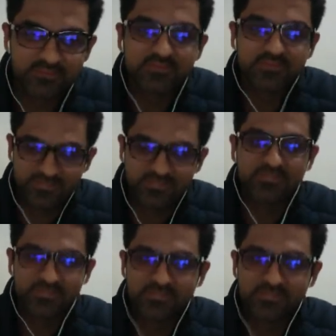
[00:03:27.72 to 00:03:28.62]

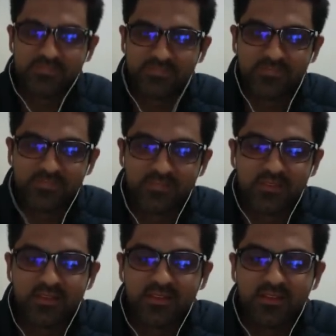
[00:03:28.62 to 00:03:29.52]

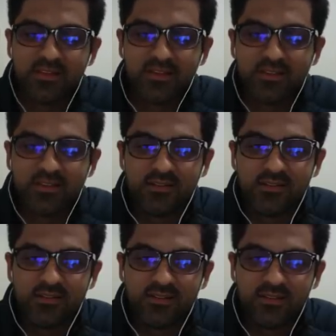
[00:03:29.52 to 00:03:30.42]

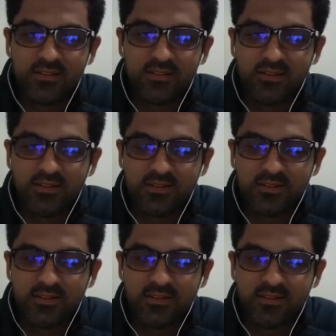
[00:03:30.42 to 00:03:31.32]
No words are spoken by the person on screen.